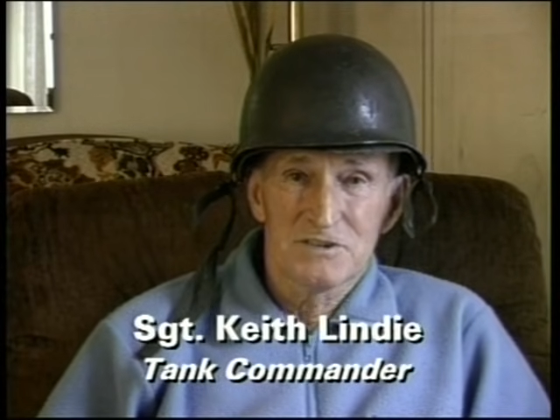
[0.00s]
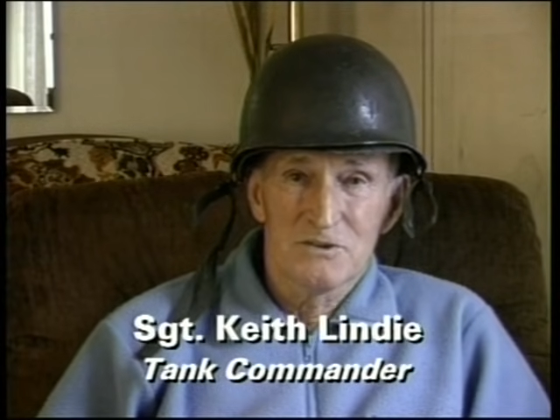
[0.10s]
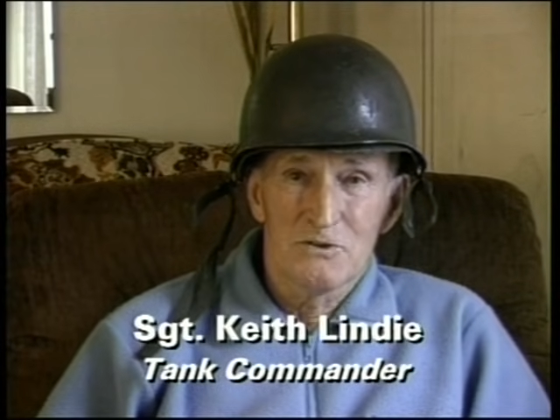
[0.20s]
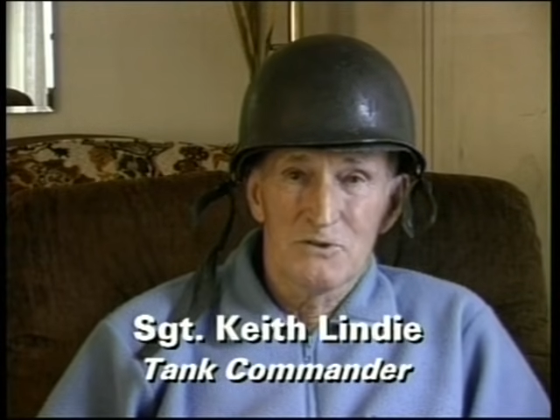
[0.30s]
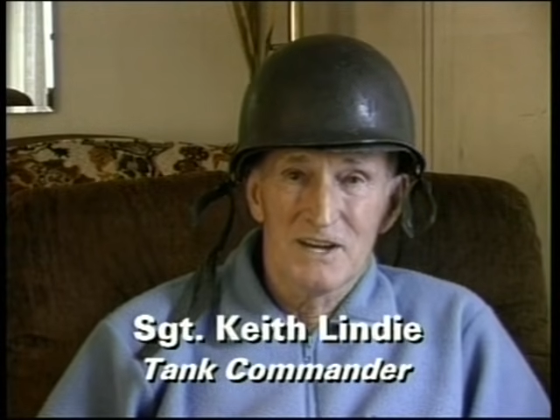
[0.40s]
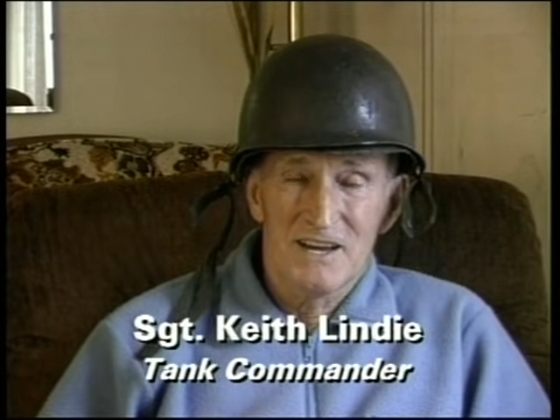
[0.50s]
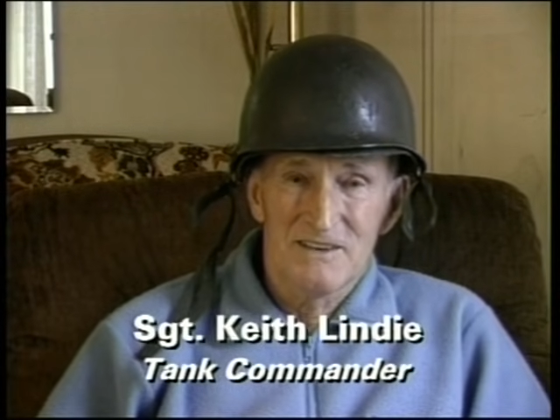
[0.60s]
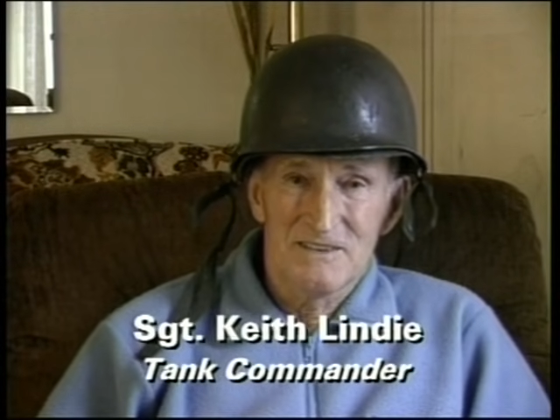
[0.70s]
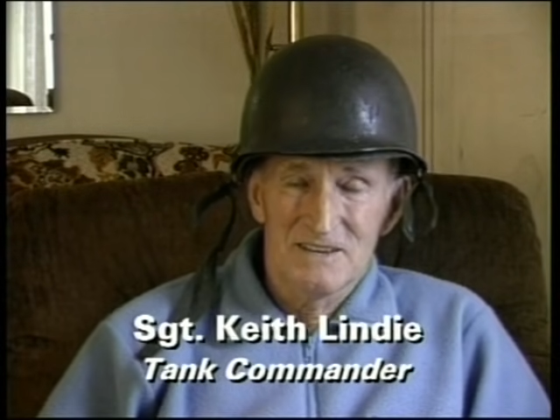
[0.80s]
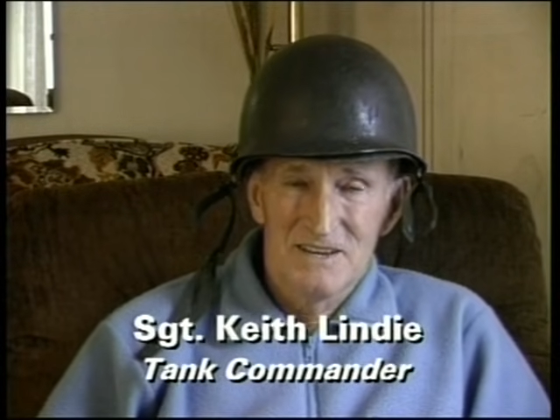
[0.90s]
You know, we had
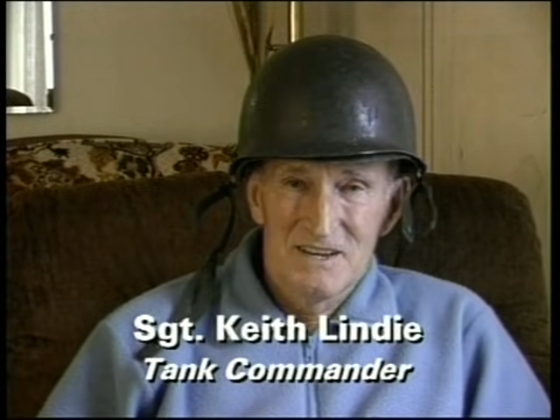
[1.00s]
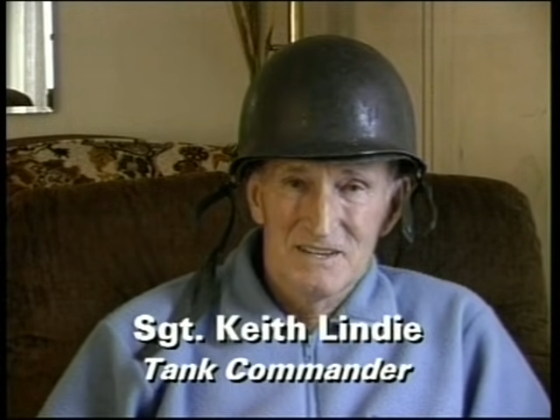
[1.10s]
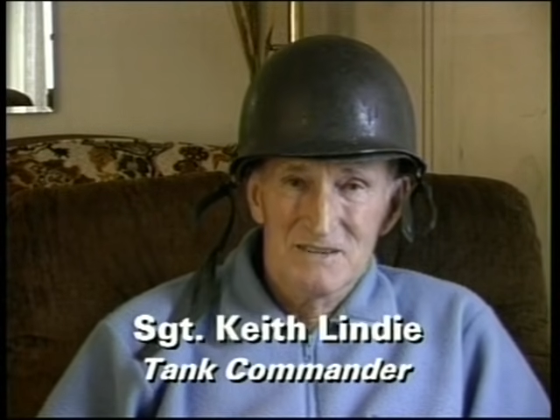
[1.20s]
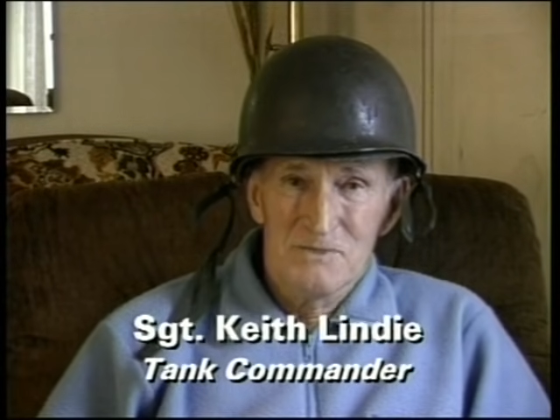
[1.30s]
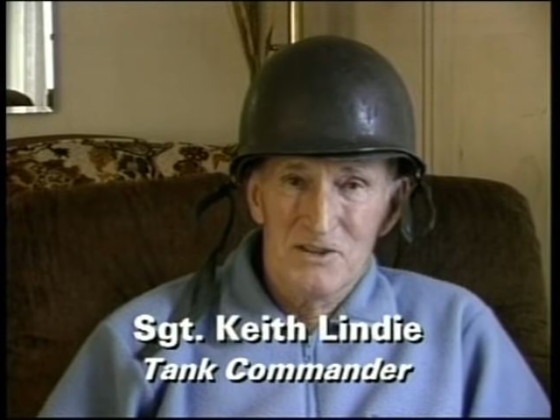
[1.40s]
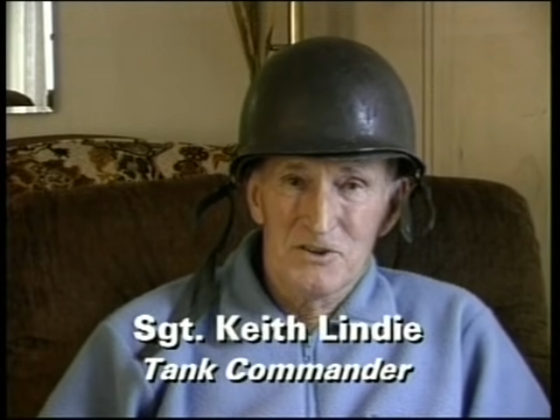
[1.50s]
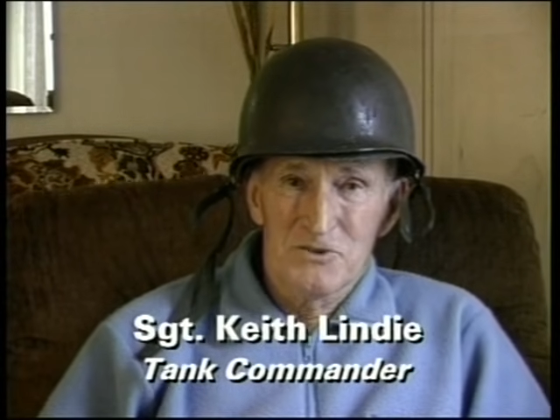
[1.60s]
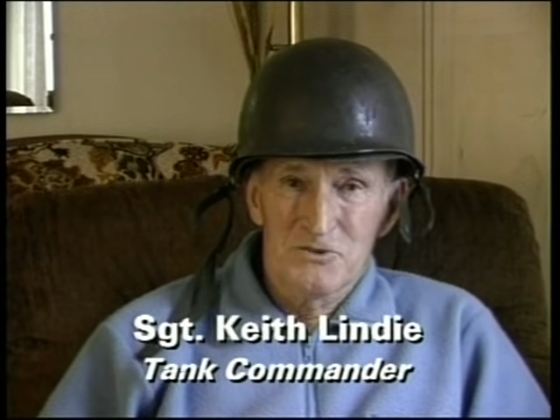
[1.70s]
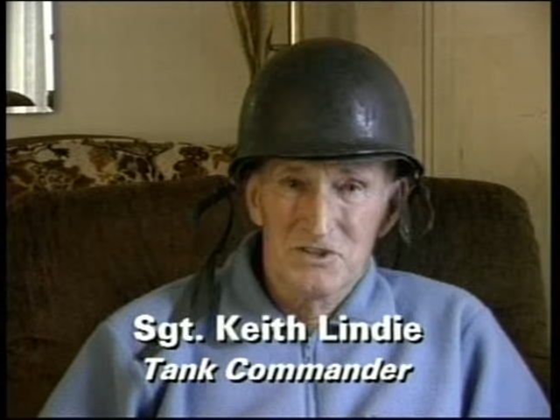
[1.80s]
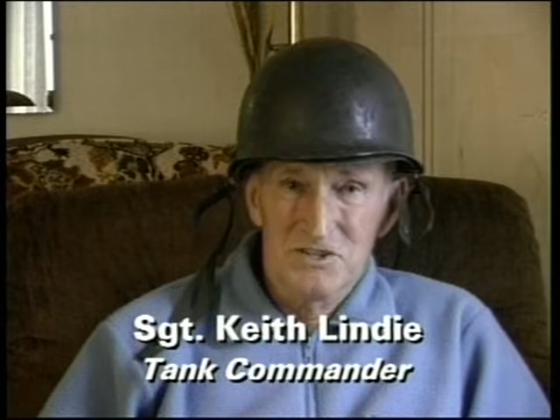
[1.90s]
some other
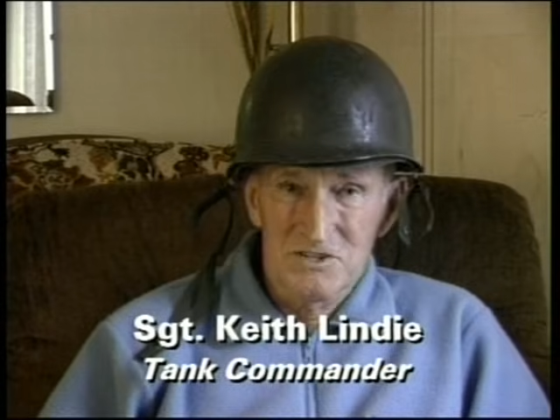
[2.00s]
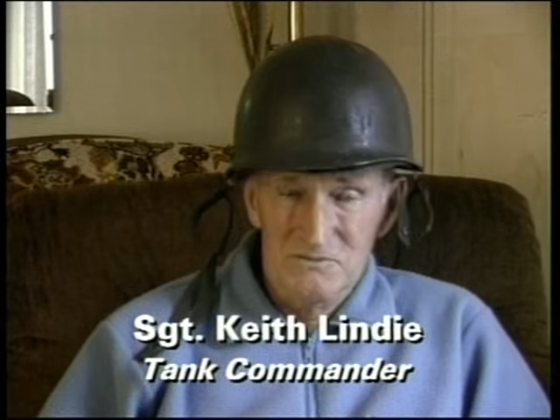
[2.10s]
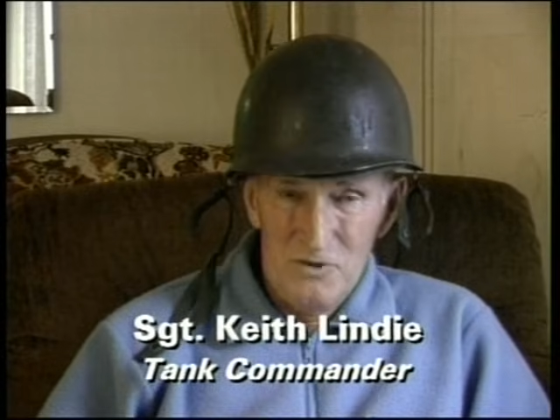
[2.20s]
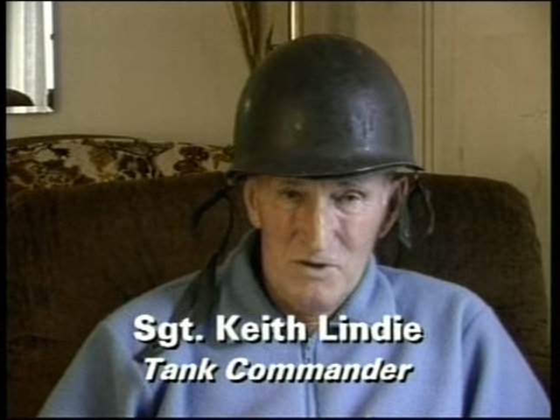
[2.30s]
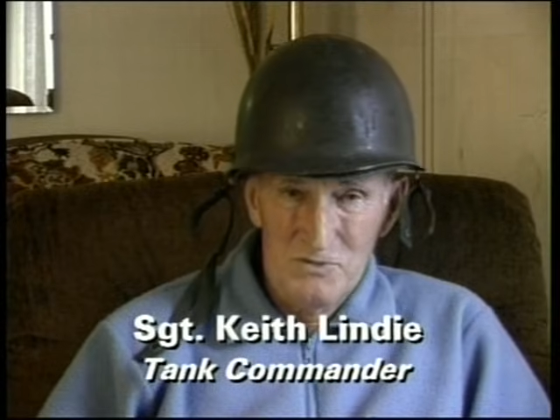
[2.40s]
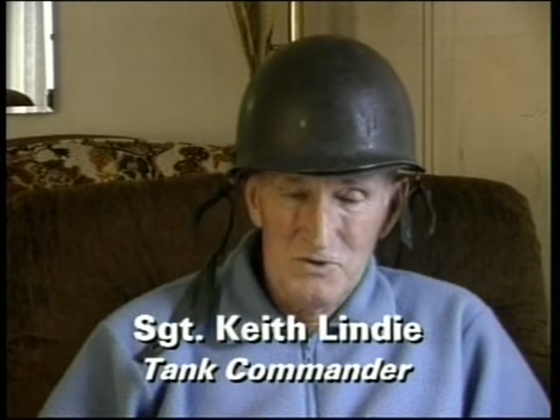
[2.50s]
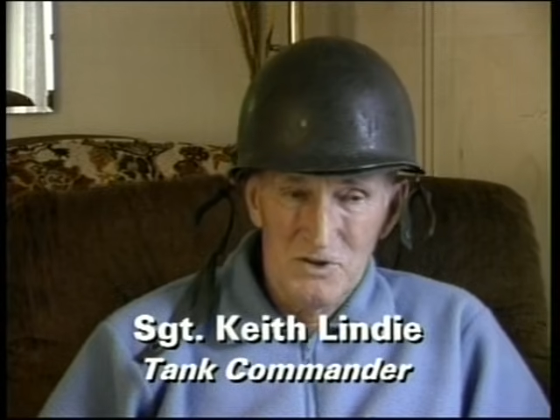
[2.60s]
usages for them too.